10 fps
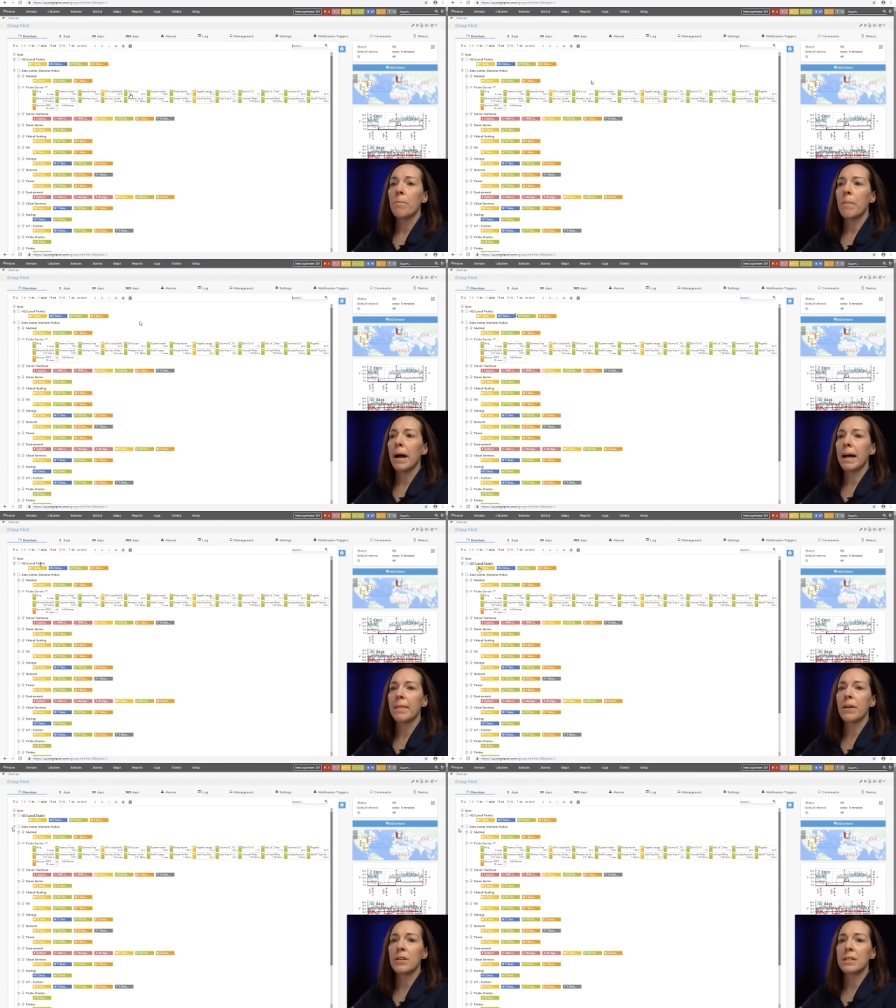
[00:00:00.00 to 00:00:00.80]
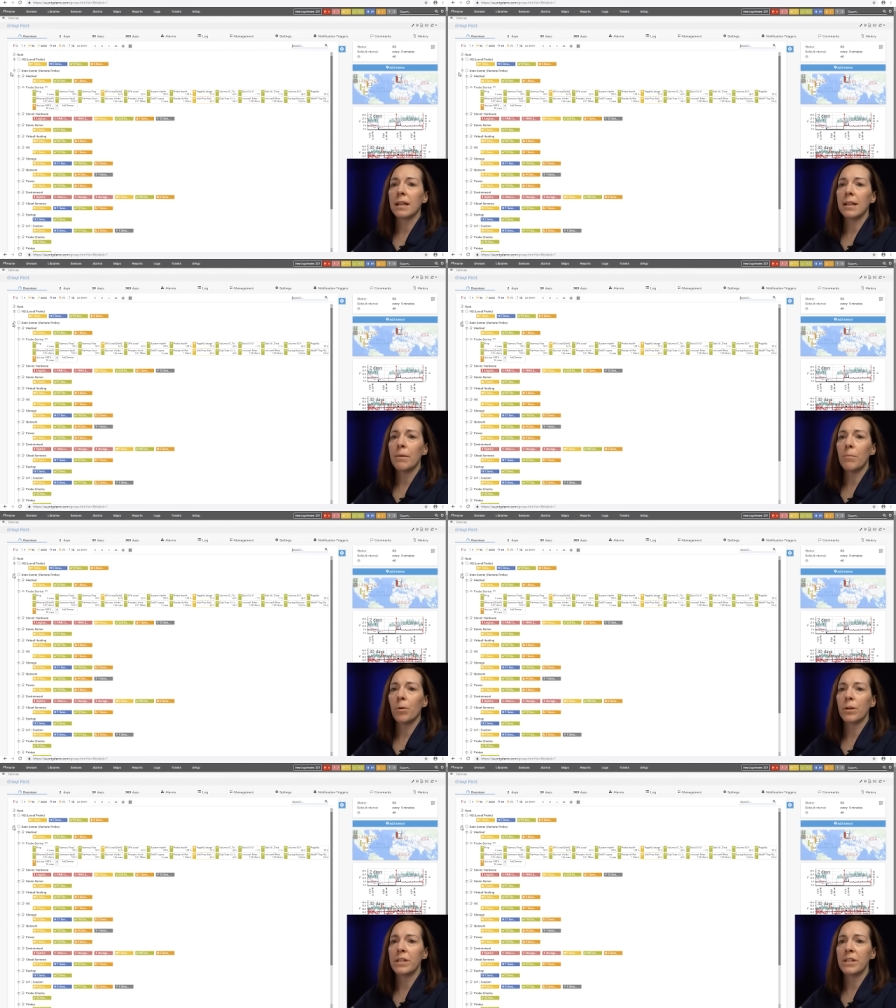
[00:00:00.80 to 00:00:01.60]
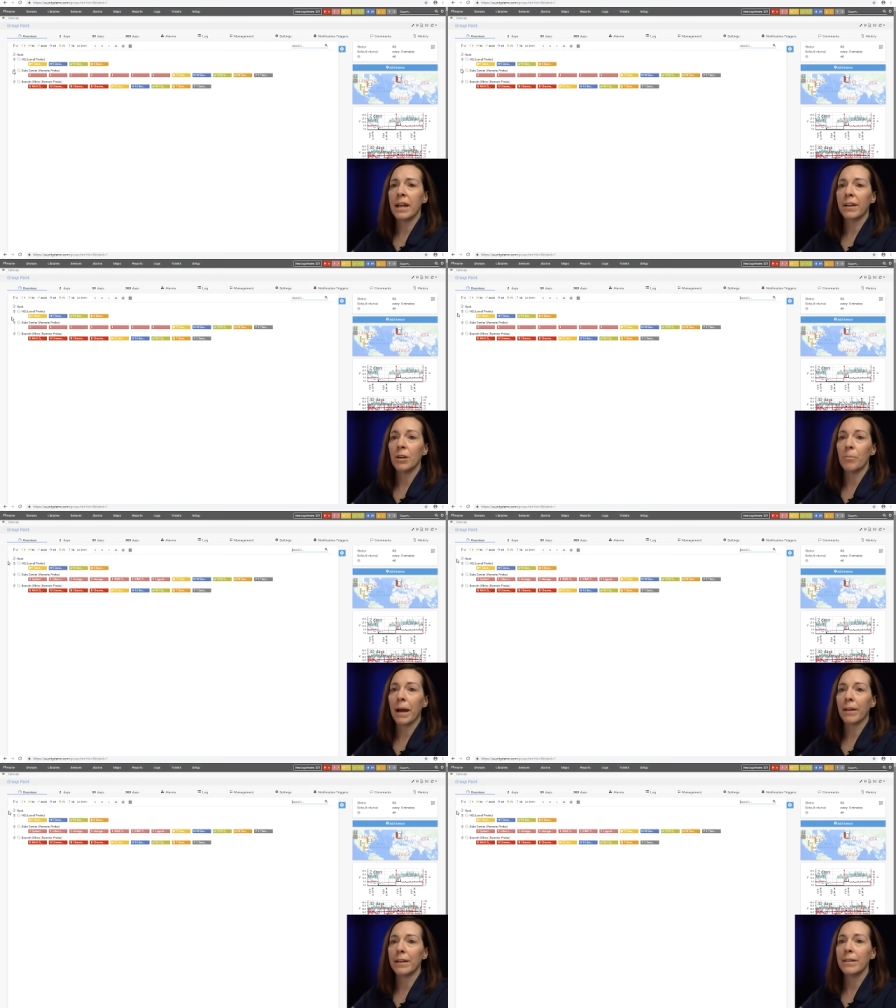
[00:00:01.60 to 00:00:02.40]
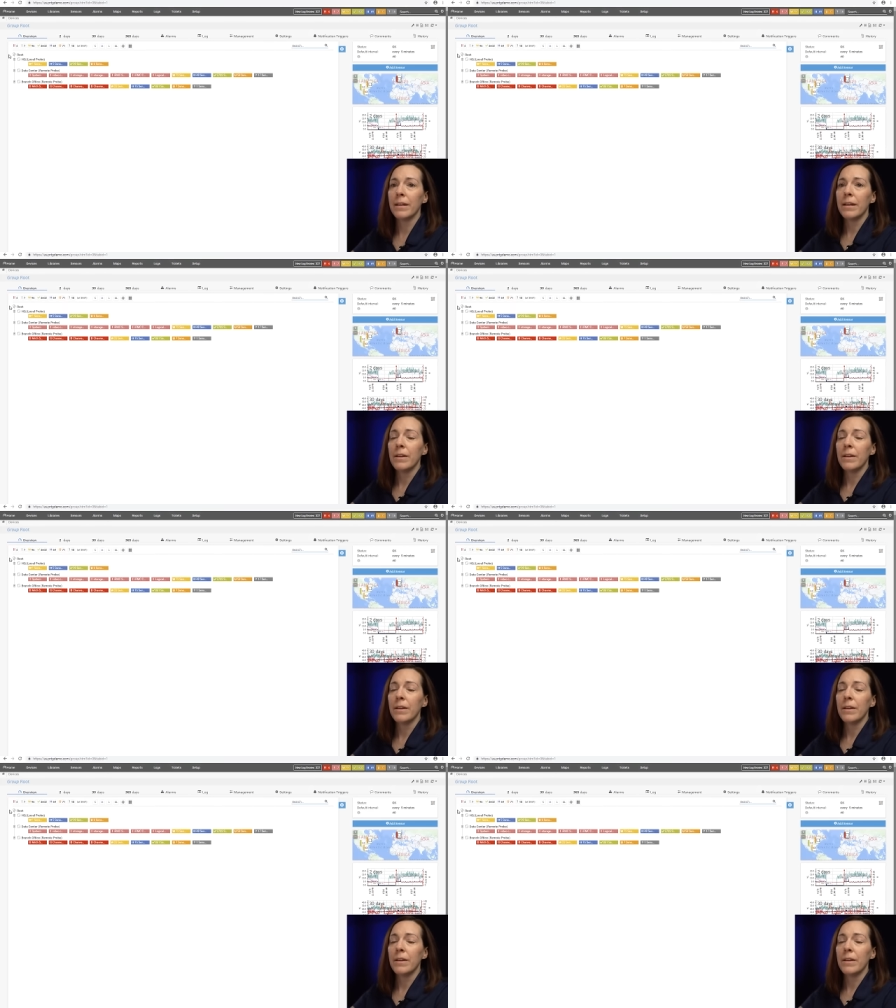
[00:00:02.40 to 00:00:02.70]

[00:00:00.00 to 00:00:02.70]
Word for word: but there's a lot more to tell you about it.